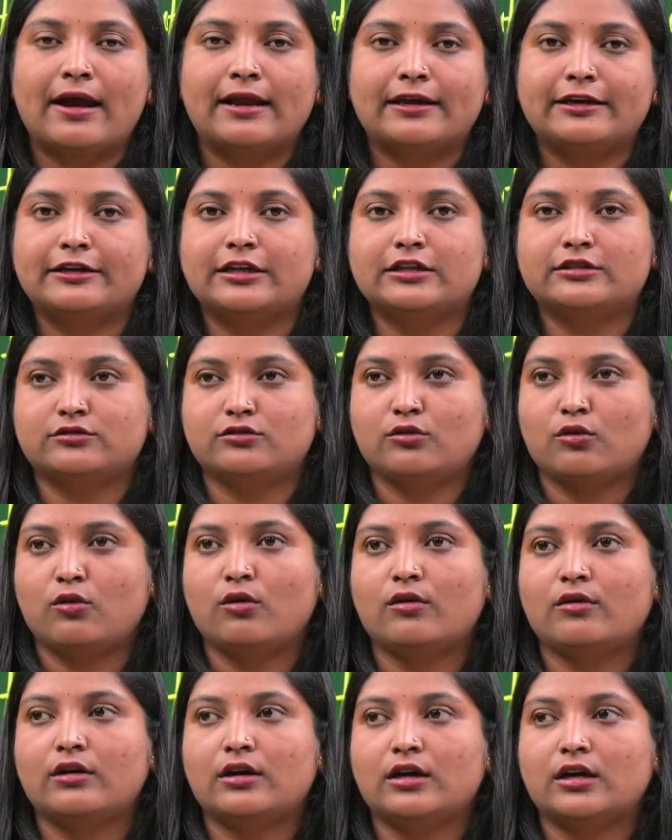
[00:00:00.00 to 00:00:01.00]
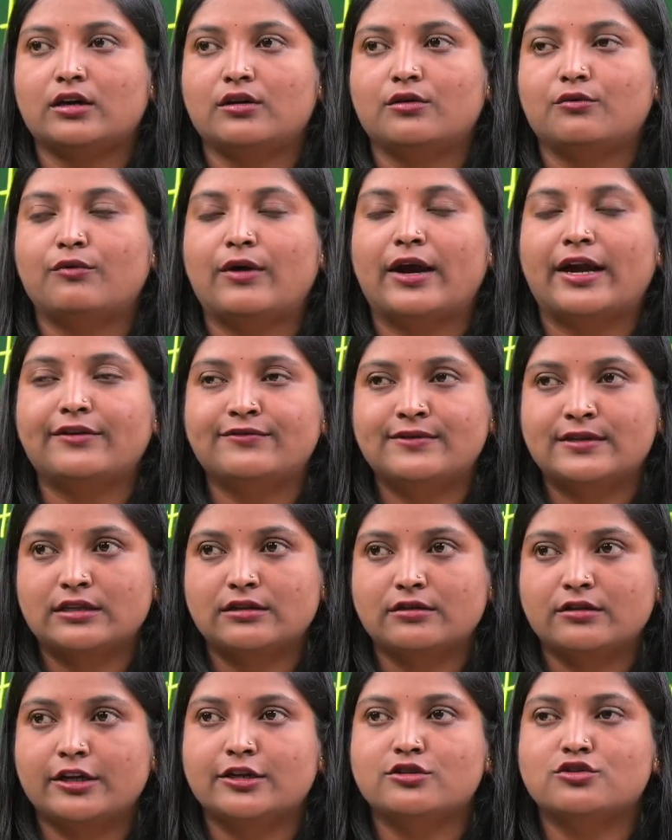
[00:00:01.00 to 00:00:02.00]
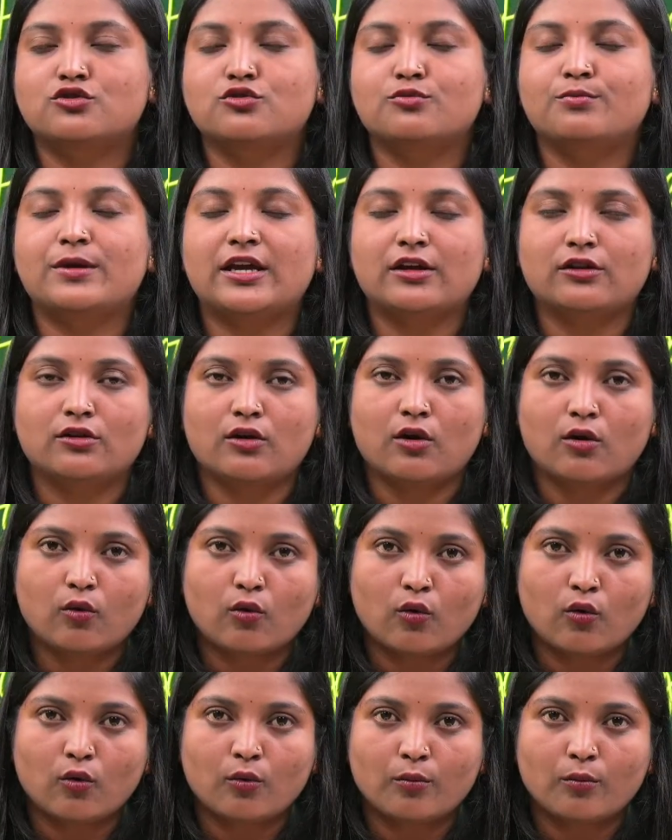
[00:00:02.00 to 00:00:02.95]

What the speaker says: So wives needs to be in the home,